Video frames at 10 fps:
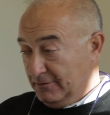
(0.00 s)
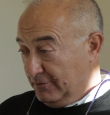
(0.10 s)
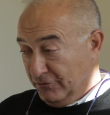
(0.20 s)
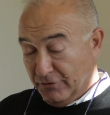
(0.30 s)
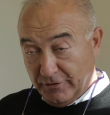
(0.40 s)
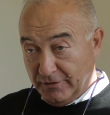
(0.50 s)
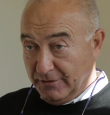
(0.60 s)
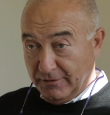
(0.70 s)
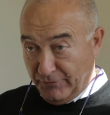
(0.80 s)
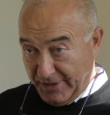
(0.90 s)
nor
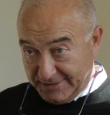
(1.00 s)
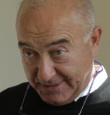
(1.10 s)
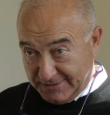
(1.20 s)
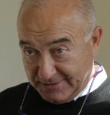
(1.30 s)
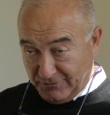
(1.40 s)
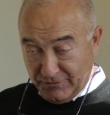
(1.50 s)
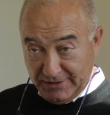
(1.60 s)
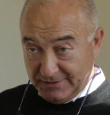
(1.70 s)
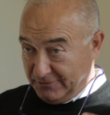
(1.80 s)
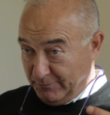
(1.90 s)
racist. So
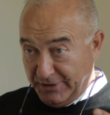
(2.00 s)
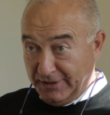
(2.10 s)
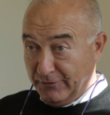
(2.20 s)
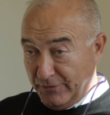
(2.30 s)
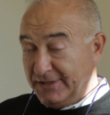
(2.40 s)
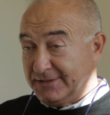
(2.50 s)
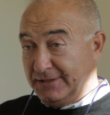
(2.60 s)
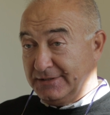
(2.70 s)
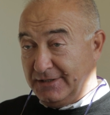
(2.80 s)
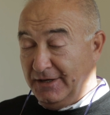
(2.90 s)
being a
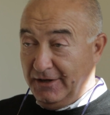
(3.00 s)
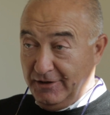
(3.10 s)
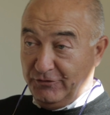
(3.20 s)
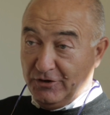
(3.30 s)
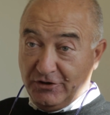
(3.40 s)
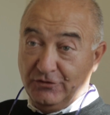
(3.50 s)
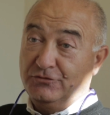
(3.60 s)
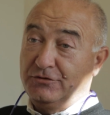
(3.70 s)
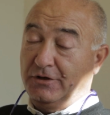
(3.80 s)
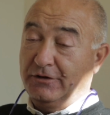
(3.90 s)
racist, if you
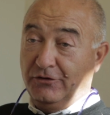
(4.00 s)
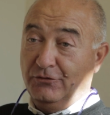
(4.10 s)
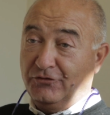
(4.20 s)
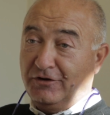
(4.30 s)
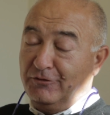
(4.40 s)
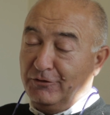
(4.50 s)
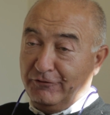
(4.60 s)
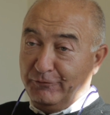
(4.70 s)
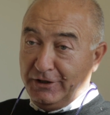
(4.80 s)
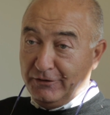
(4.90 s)
accuse anyone
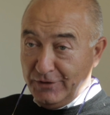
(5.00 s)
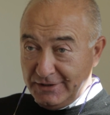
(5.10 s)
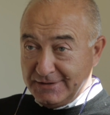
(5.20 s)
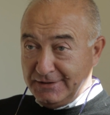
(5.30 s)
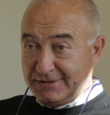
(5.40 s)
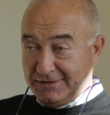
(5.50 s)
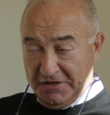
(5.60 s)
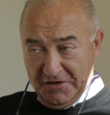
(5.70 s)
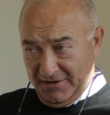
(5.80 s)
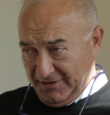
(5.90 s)
of being a racist,
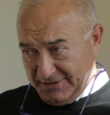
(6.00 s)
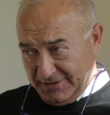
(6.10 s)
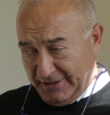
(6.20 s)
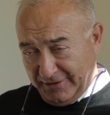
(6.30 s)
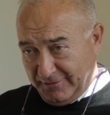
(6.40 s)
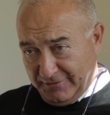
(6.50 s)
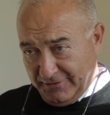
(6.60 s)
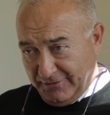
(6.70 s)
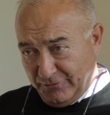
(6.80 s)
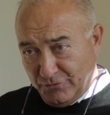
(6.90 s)
it's like
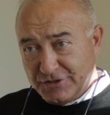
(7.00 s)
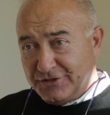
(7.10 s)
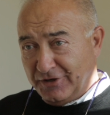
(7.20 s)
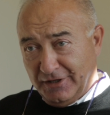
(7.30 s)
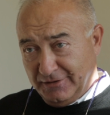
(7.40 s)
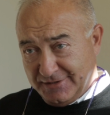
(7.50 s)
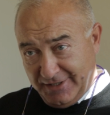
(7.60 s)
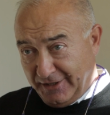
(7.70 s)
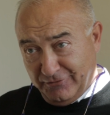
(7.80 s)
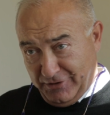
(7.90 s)
the worst you can
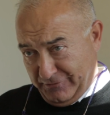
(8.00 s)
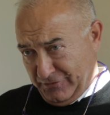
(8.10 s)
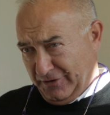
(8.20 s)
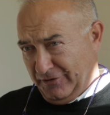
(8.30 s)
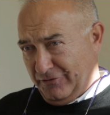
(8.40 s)
say to anyone in